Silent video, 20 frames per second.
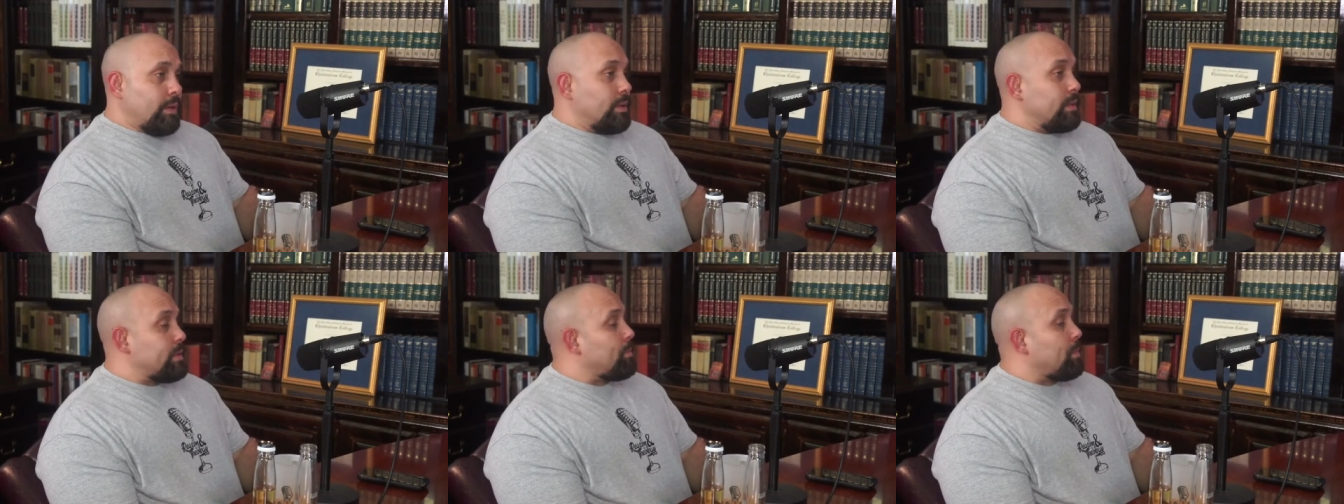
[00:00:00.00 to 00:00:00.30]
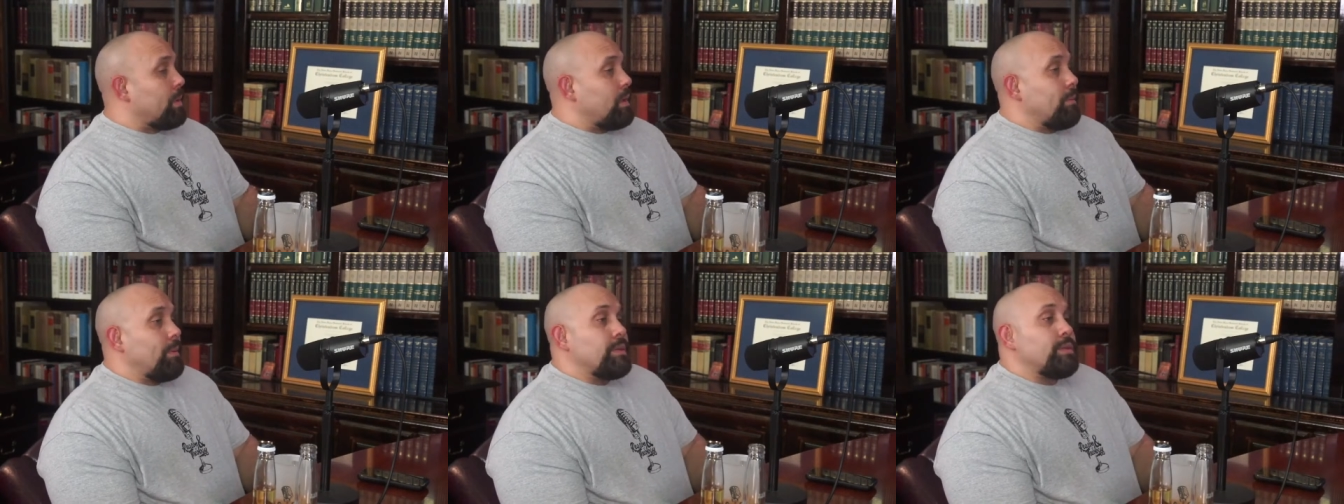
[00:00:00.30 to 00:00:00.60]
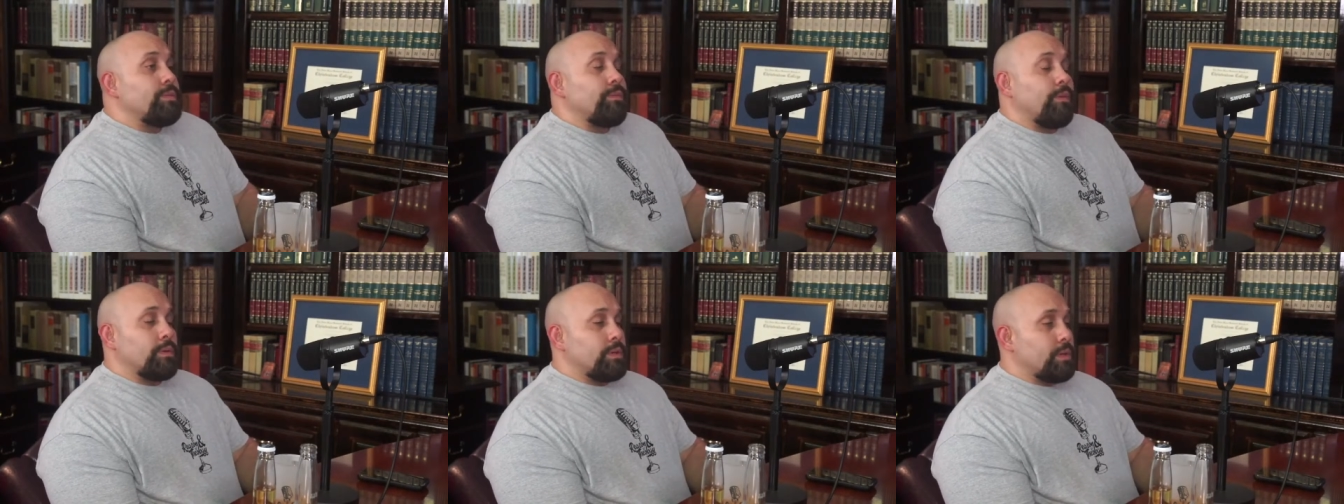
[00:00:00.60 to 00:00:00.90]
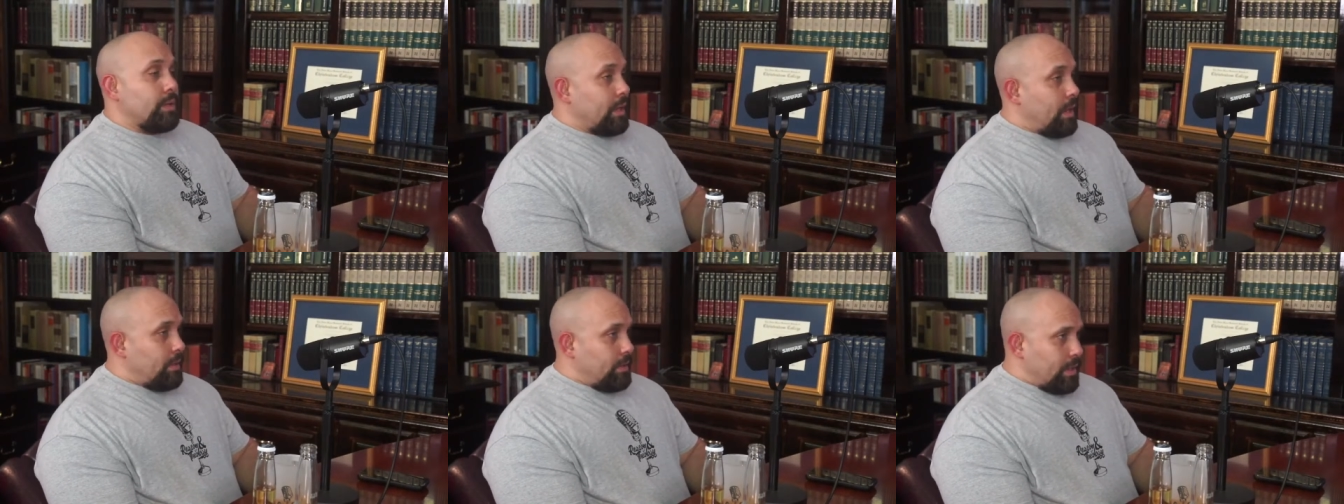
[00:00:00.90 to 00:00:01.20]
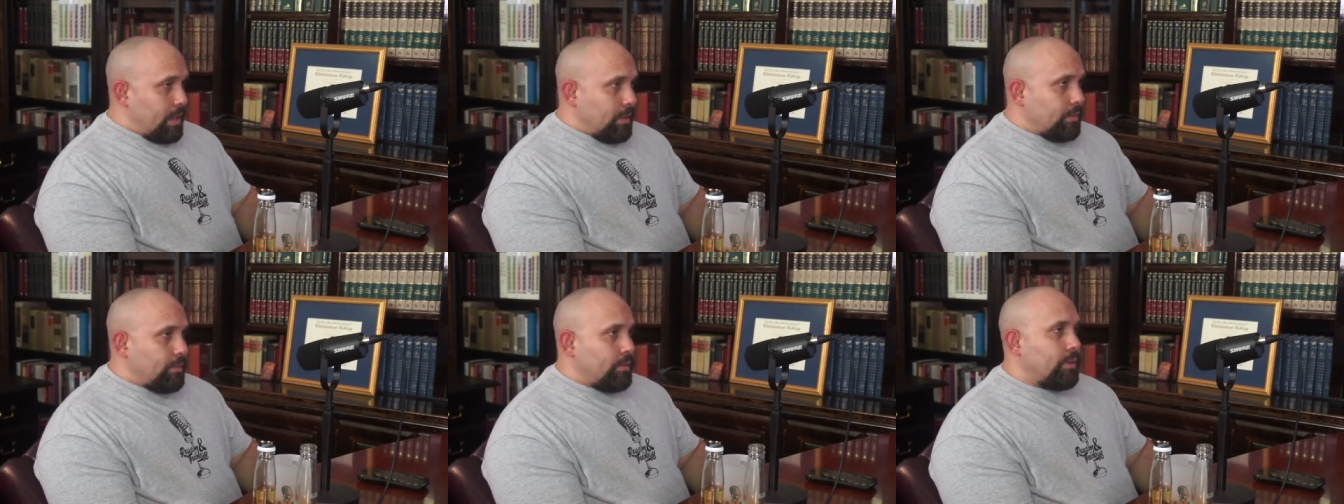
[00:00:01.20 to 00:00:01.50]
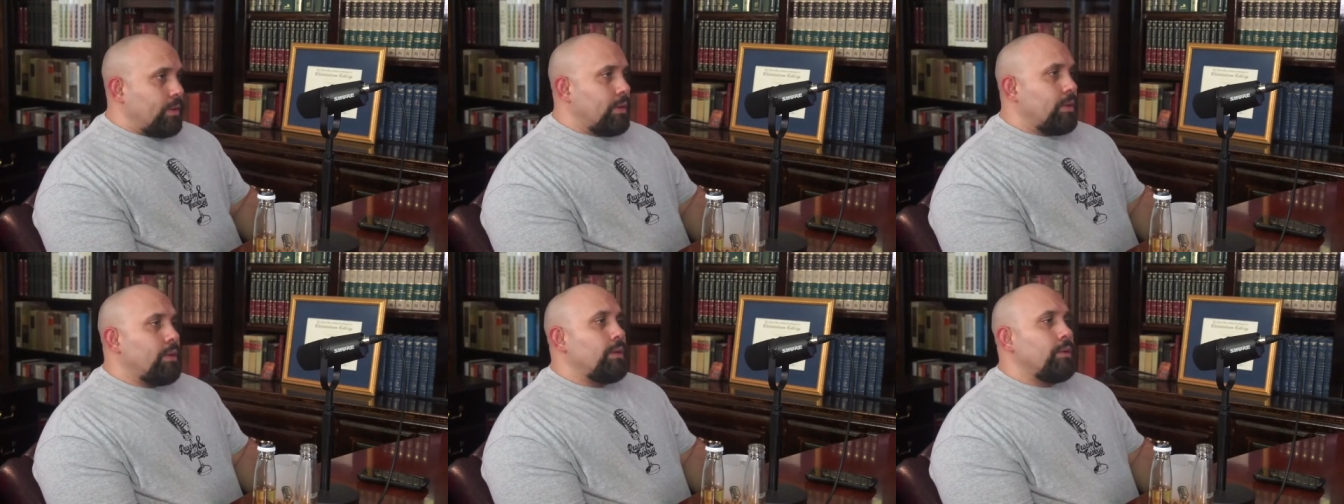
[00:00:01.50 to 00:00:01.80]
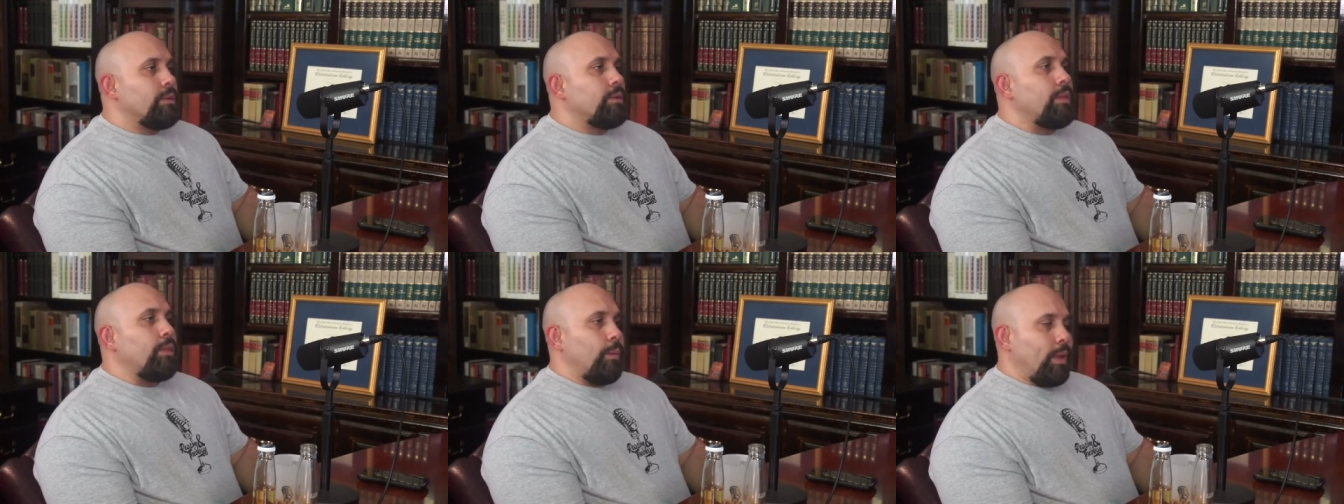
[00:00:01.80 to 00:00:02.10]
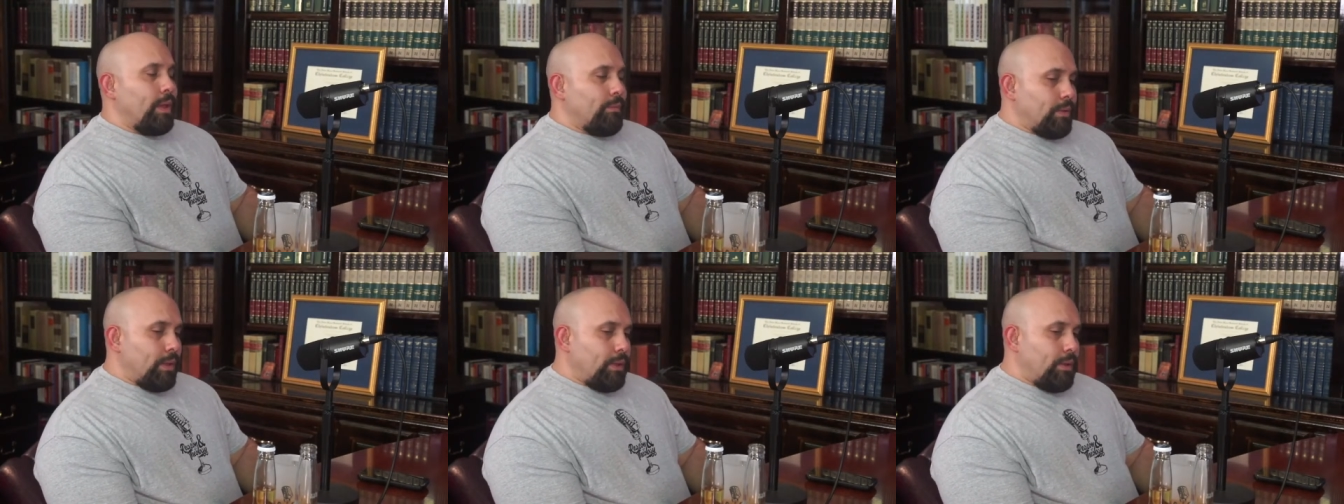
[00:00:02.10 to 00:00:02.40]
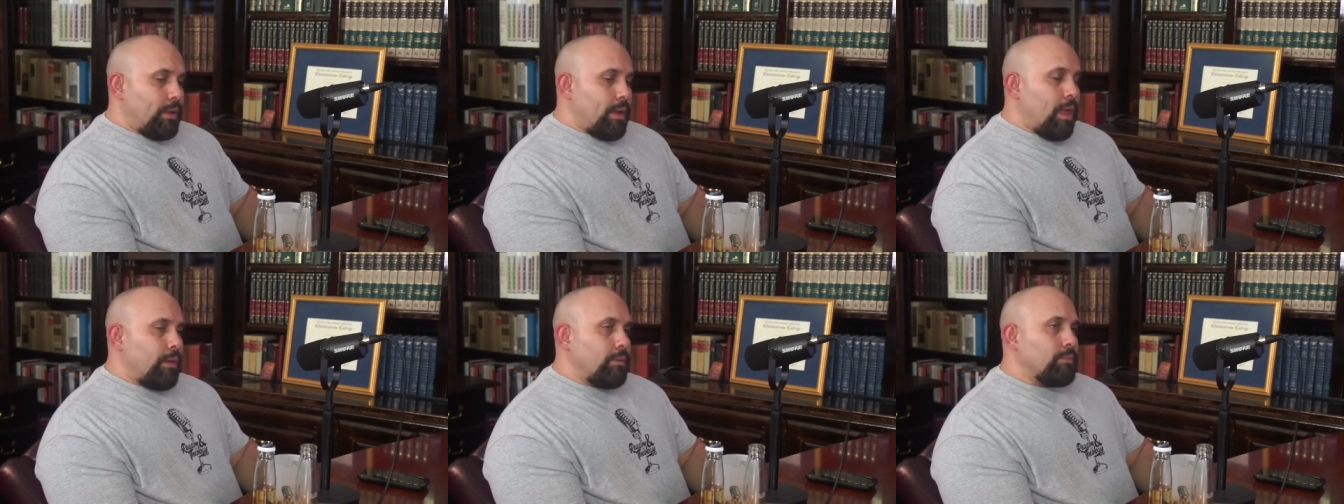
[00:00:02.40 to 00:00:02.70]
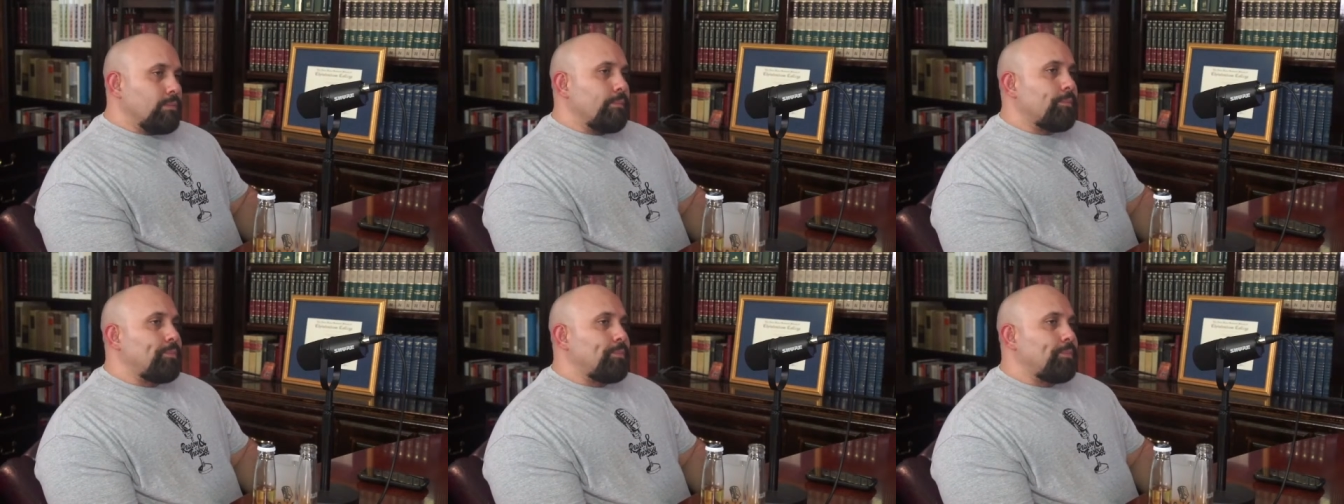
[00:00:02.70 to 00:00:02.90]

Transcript: It's pretty much virtually identical yeah. to the way you've laid it out.